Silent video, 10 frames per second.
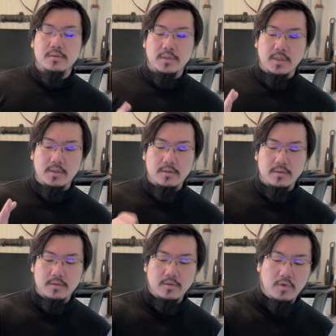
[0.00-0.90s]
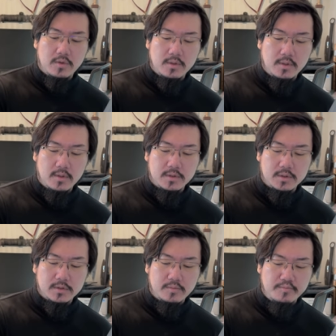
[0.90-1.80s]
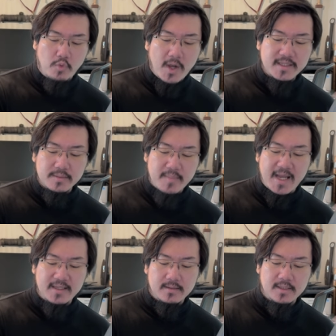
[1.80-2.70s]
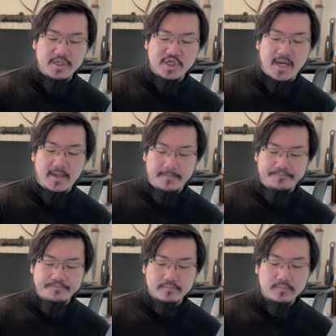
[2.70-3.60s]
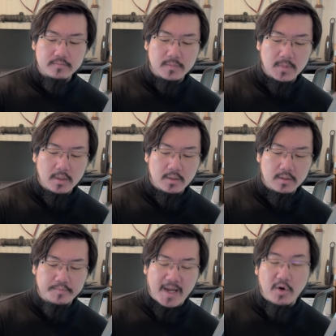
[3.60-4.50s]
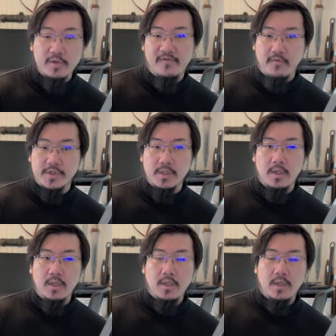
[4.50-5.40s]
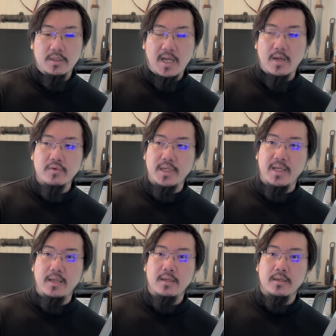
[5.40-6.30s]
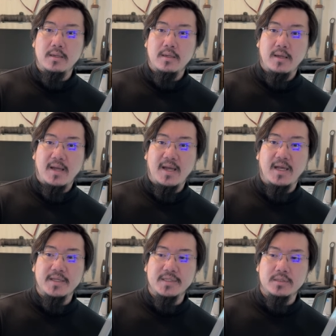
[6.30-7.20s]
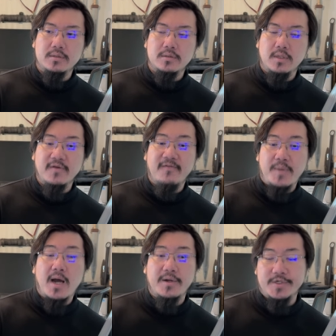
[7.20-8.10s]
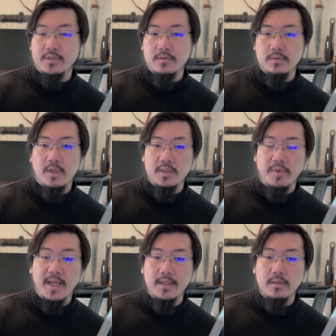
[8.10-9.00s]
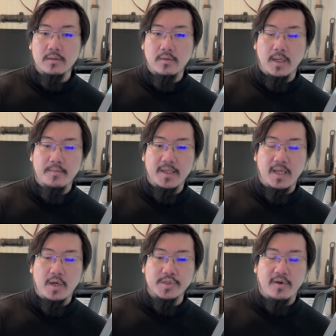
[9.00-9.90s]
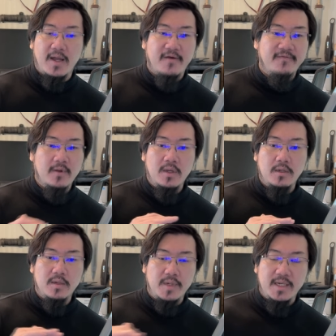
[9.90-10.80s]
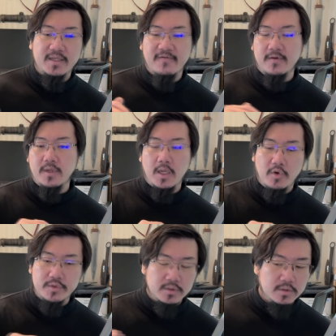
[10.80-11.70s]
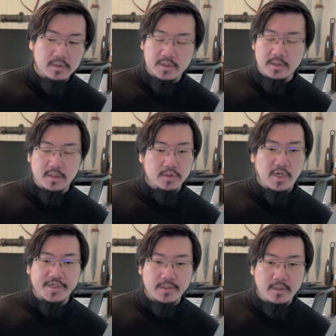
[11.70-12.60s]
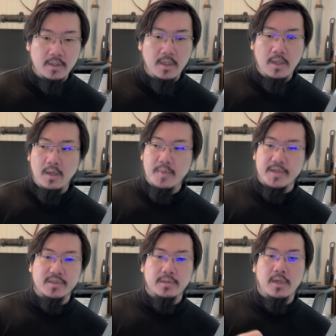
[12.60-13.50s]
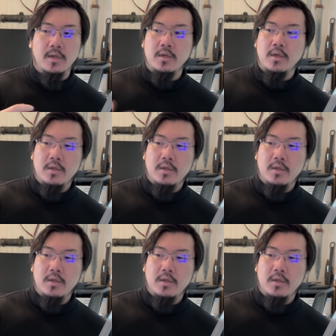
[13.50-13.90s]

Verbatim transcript: The once made in China by Huanluo Forge, not only has a different polish on the blade, right? But they also have completely different hilt construction, also the